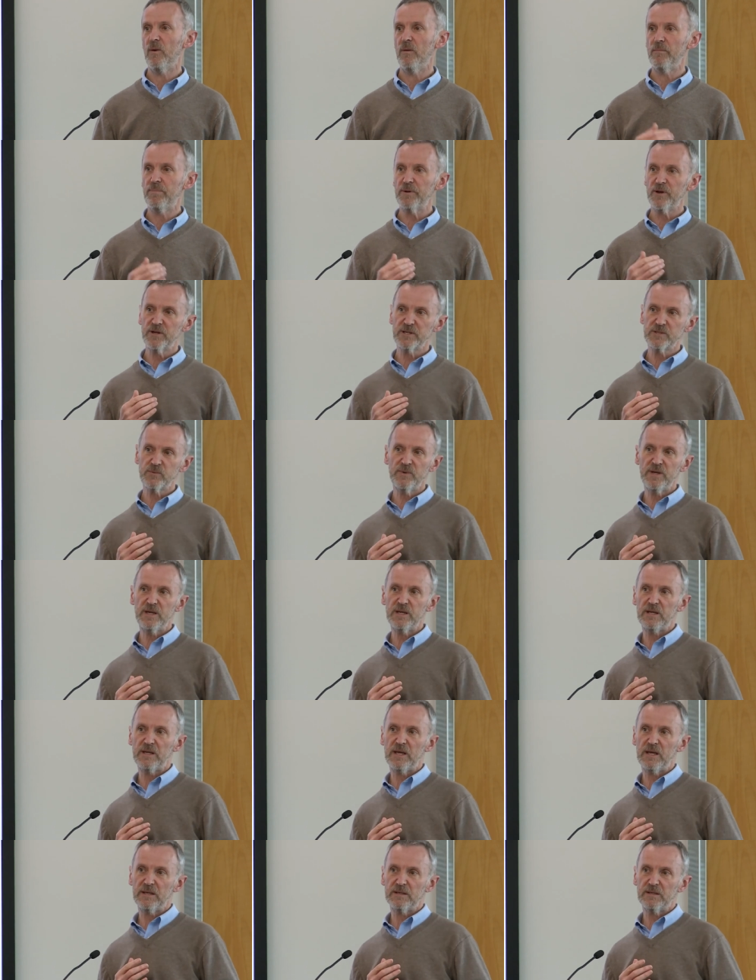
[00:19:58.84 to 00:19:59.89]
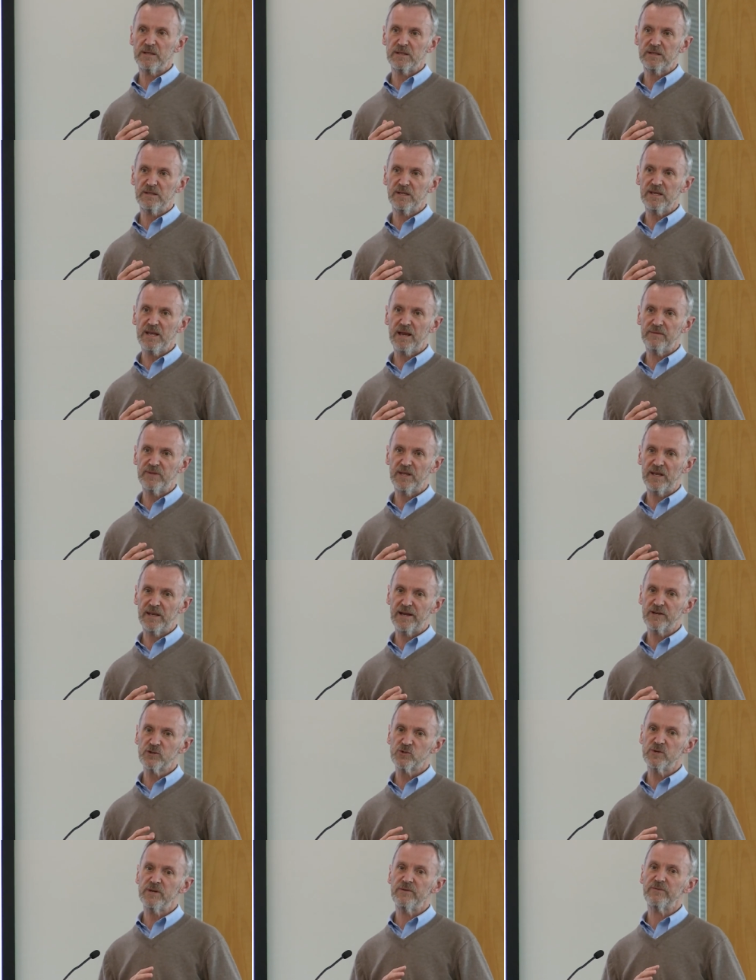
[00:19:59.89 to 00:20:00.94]
Because we didn't have the
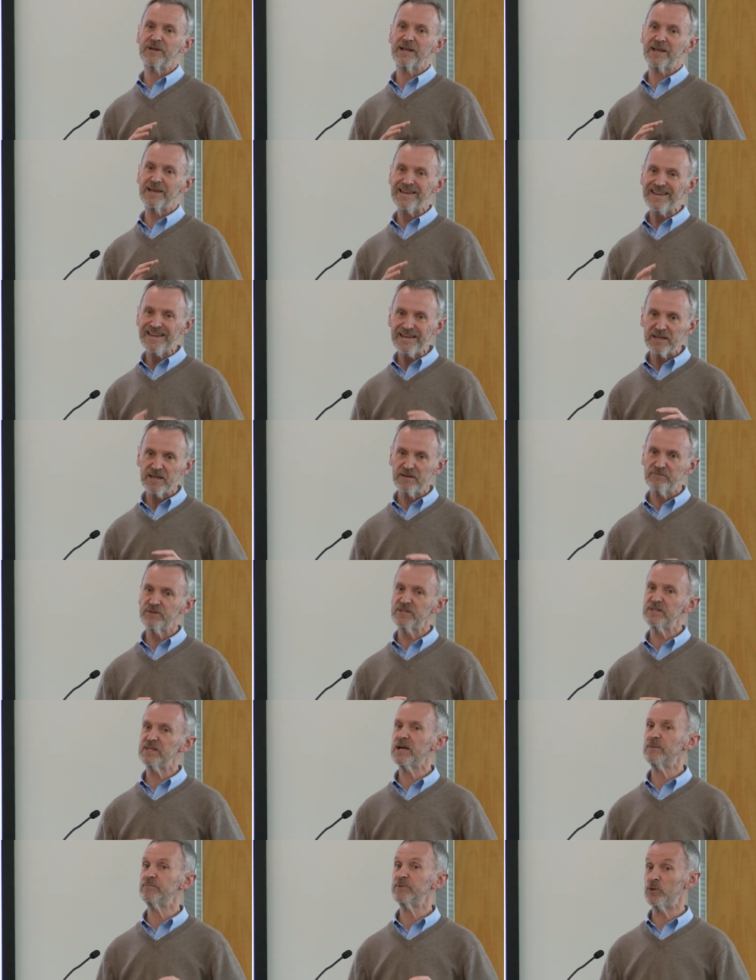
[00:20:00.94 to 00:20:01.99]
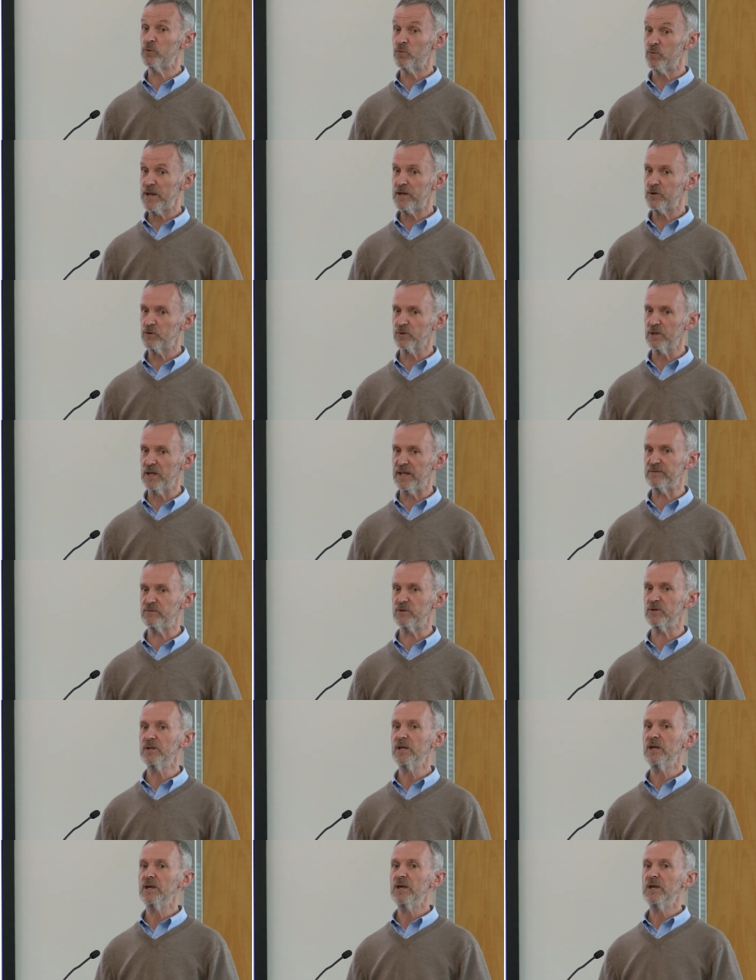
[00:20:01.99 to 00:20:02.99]
luxury of cleaning everything up at the record level,